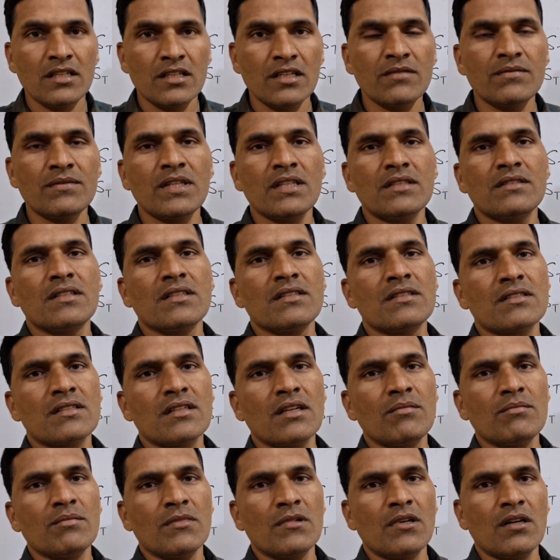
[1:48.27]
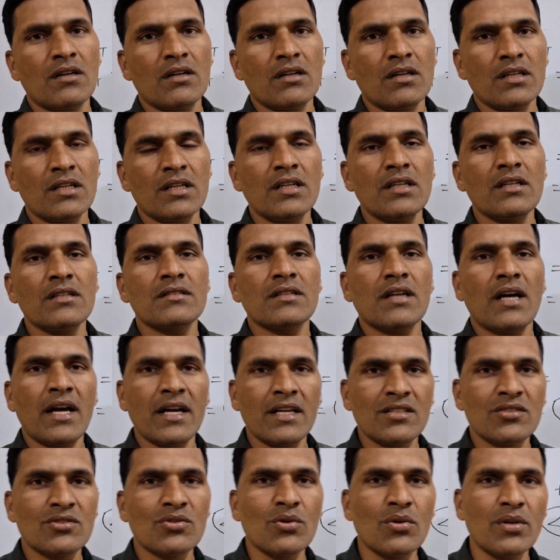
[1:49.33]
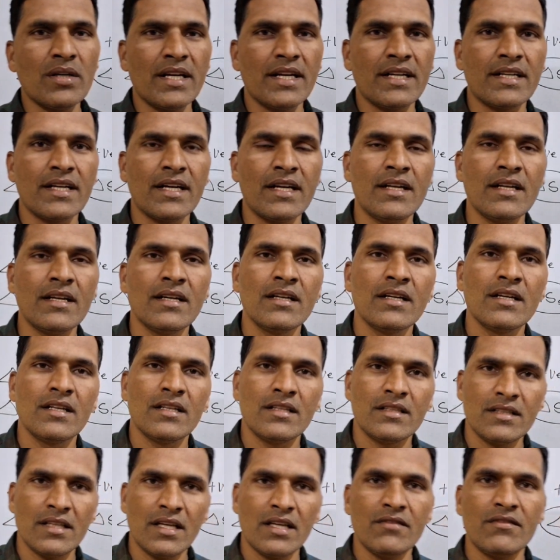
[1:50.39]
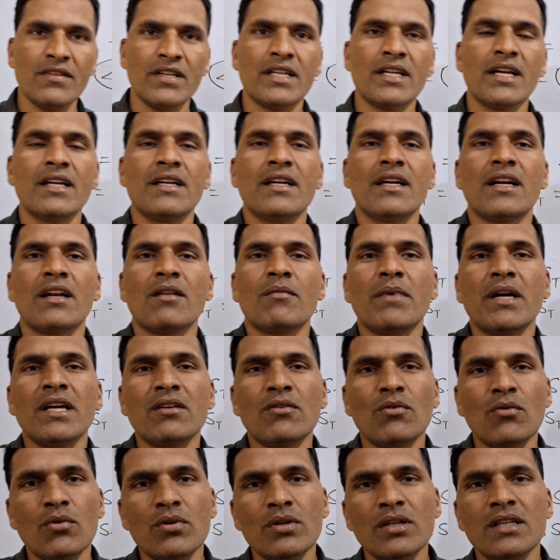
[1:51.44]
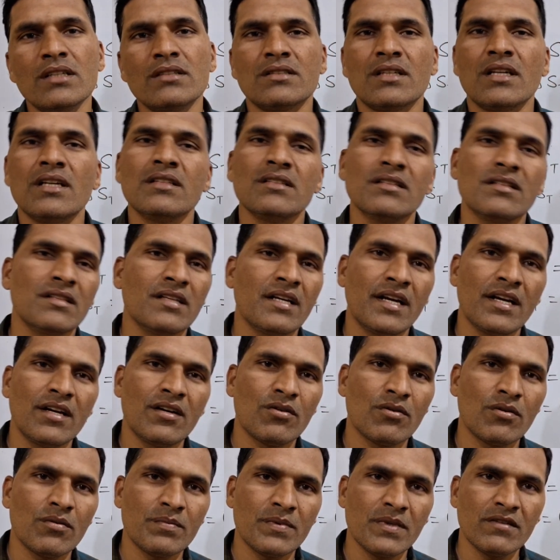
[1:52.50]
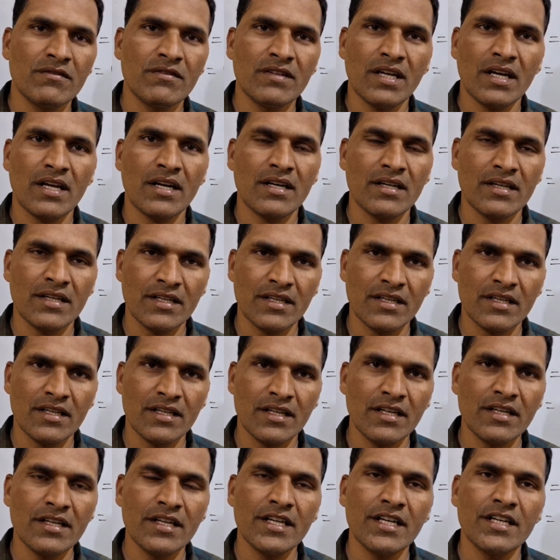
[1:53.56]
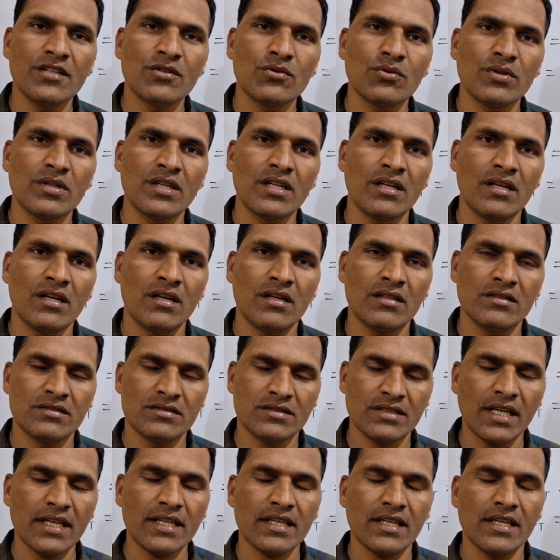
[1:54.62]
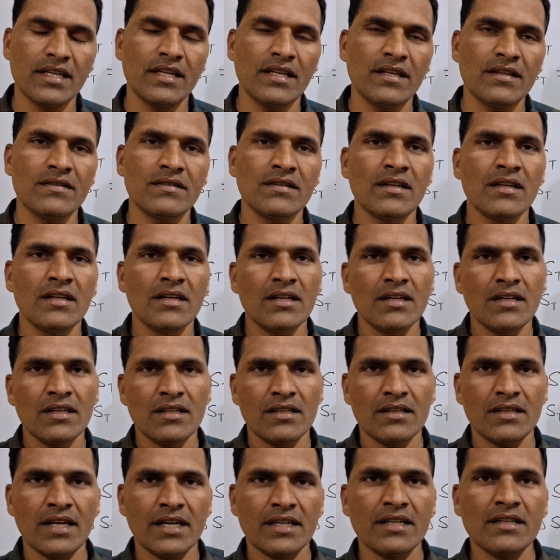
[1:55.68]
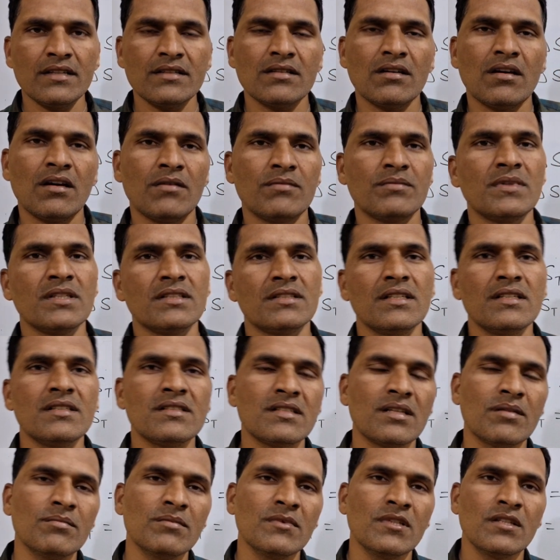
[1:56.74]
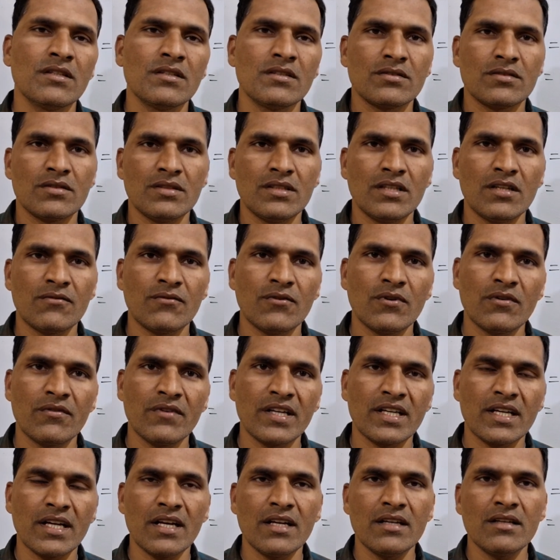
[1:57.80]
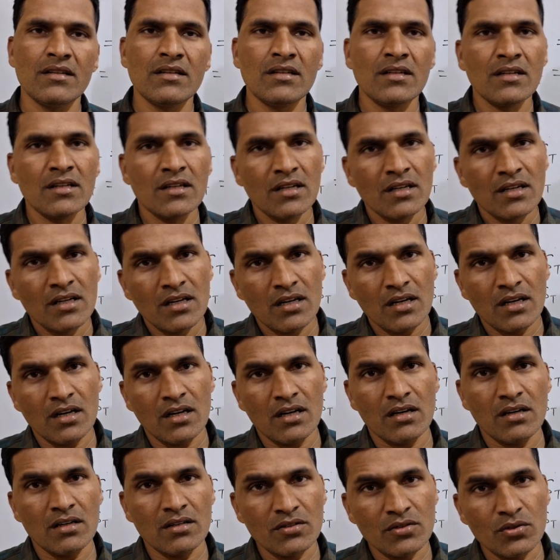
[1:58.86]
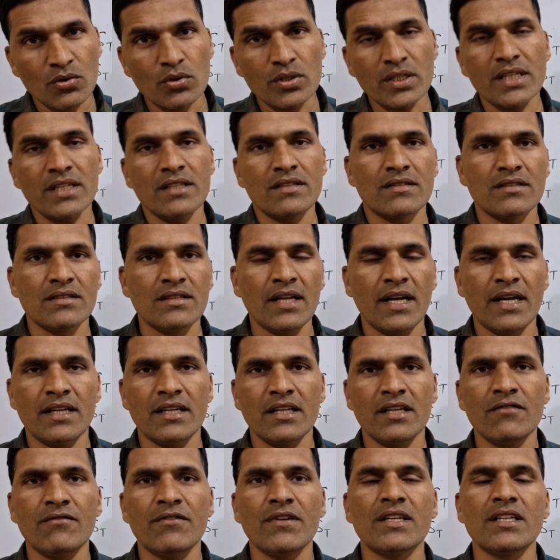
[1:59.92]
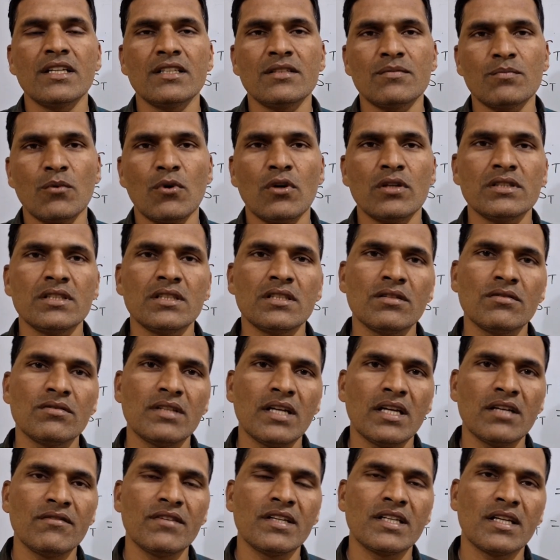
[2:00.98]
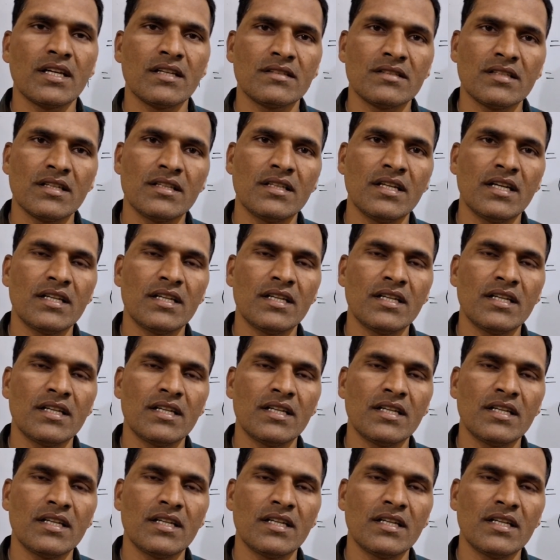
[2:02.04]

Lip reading: If the system is isolated, then we can determine only change in the entropy we are in need to check is that is of the system. So therefore, we can notice that if it is positive, then we can say